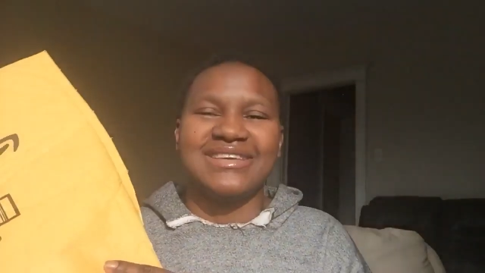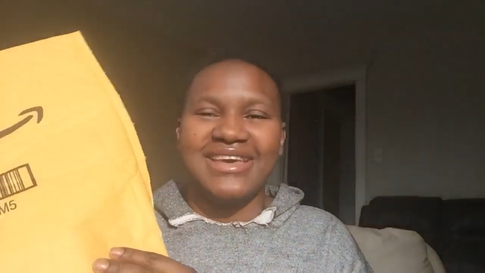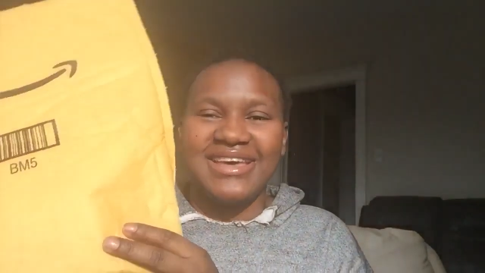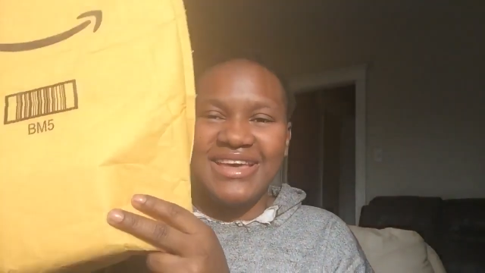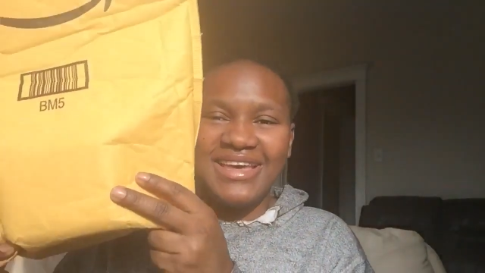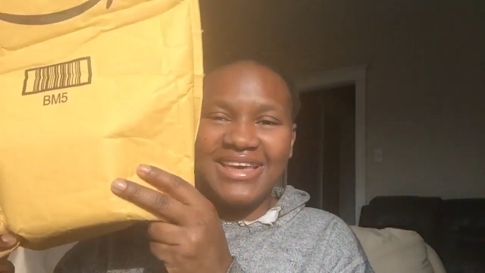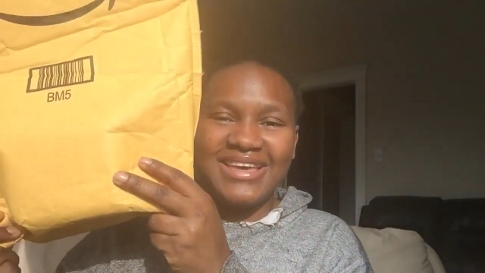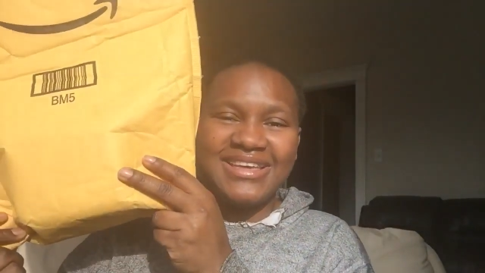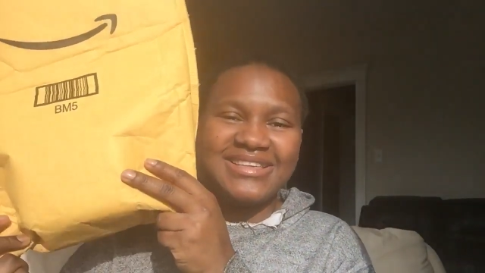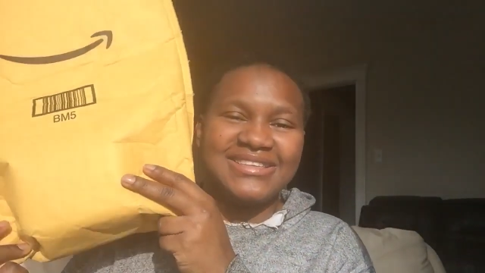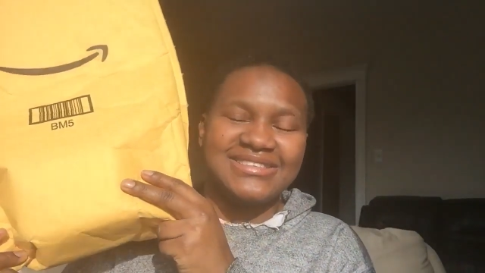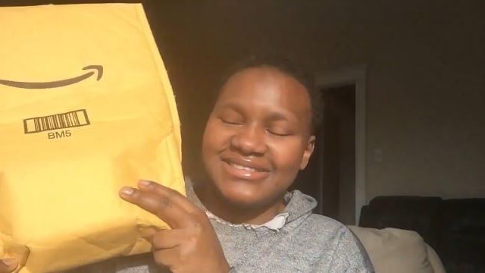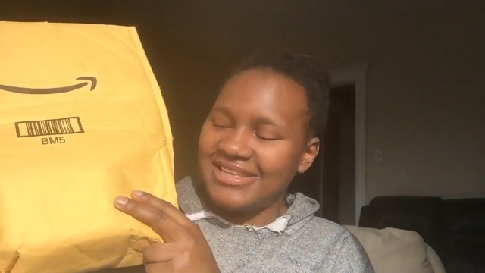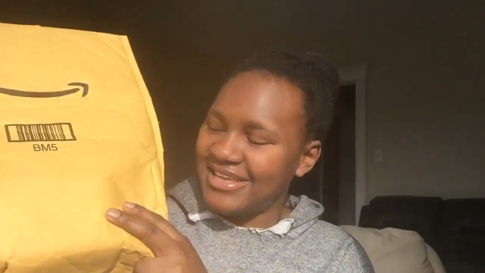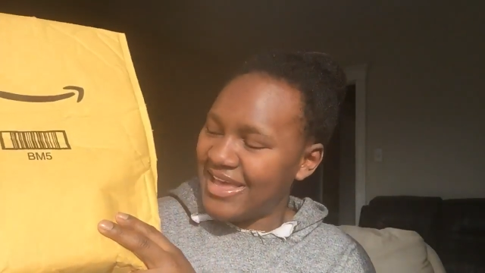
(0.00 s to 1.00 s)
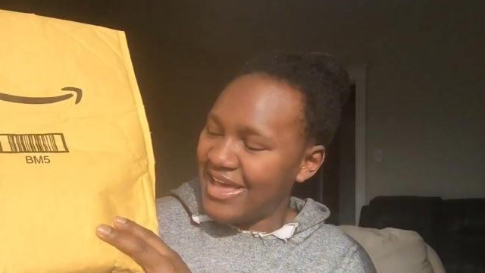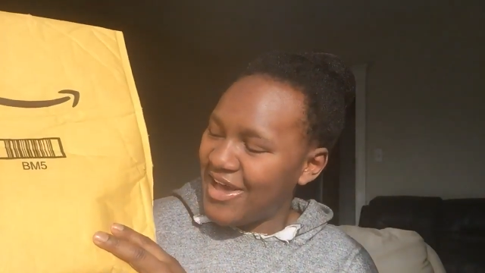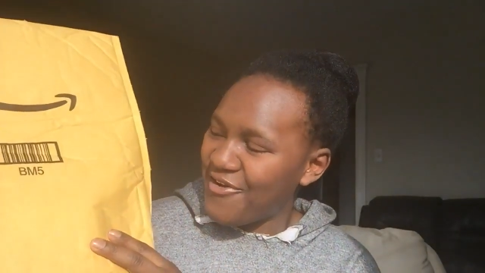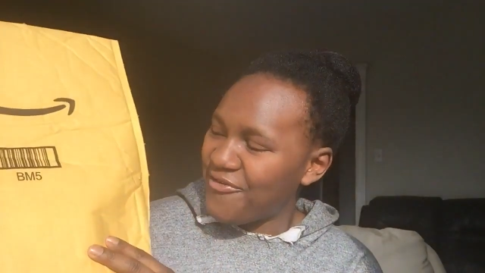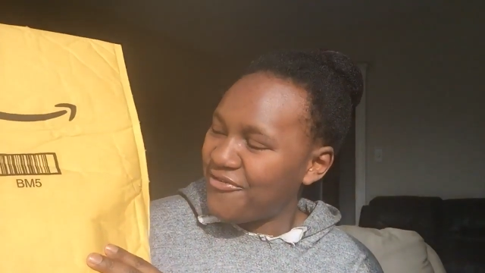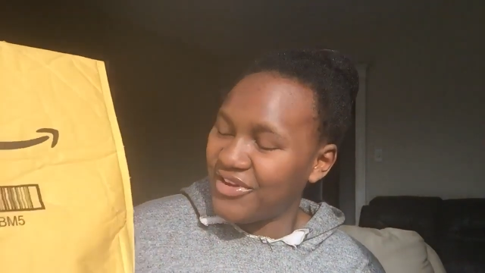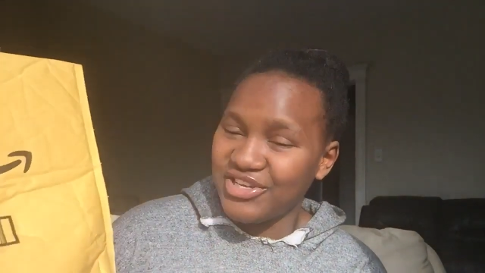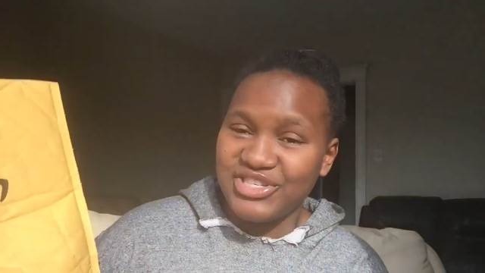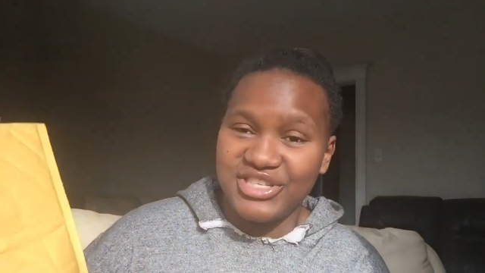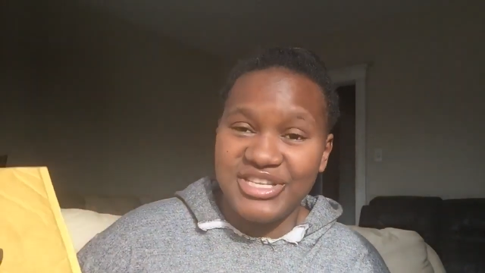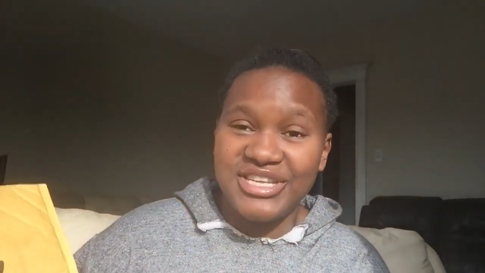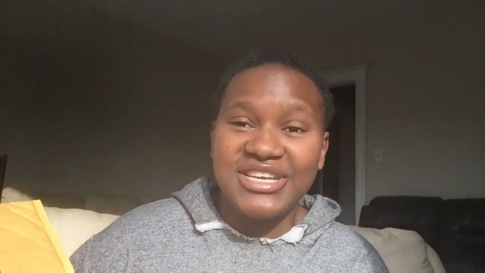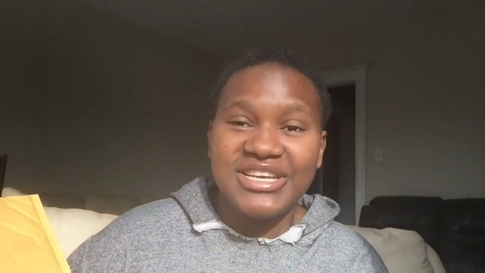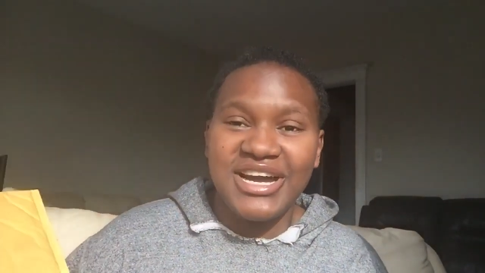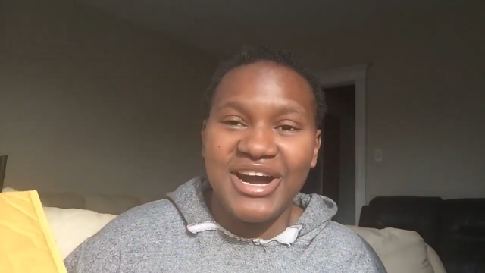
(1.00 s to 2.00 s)
It is
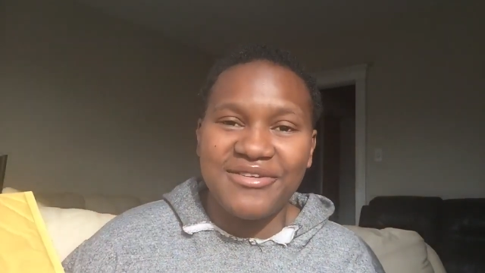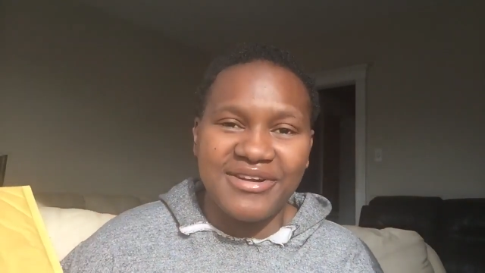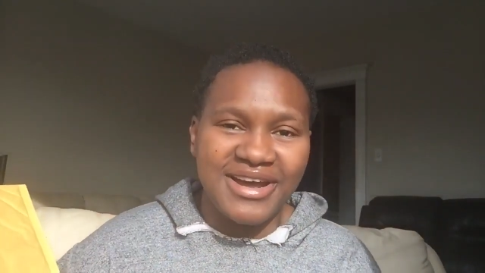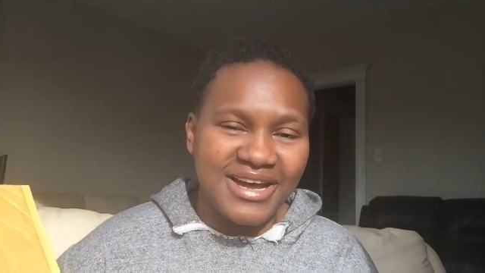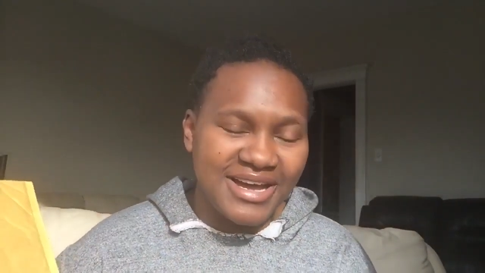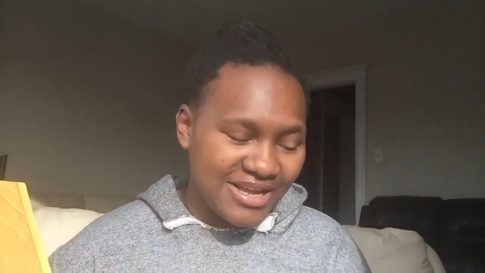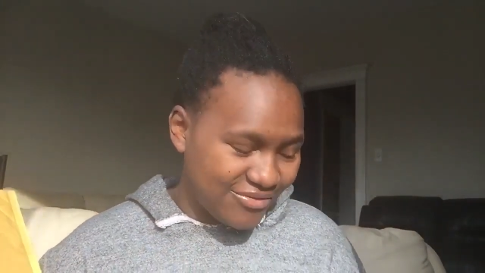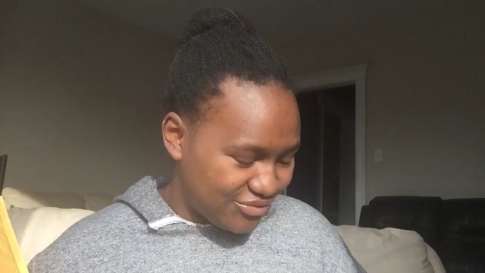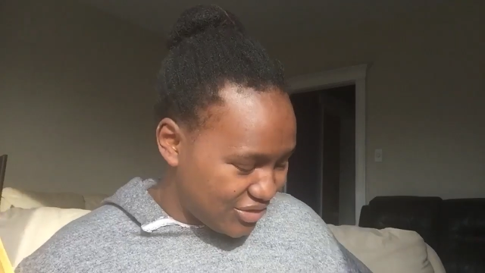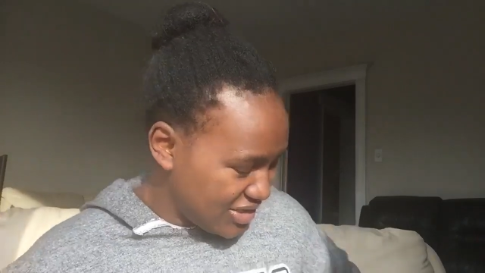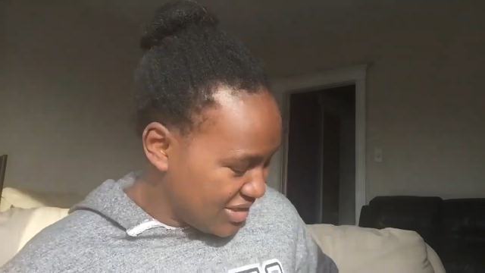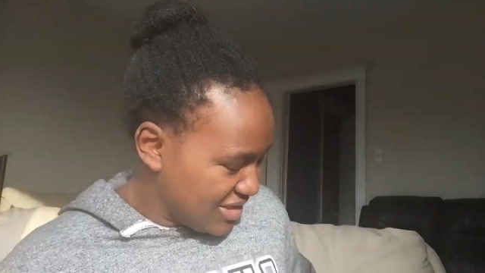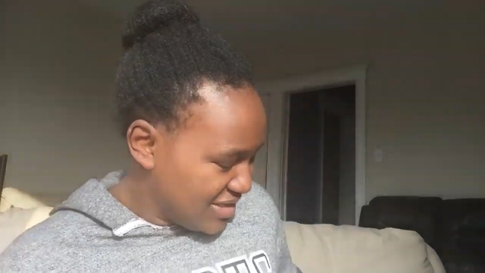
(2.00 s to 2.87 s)
officially arrived,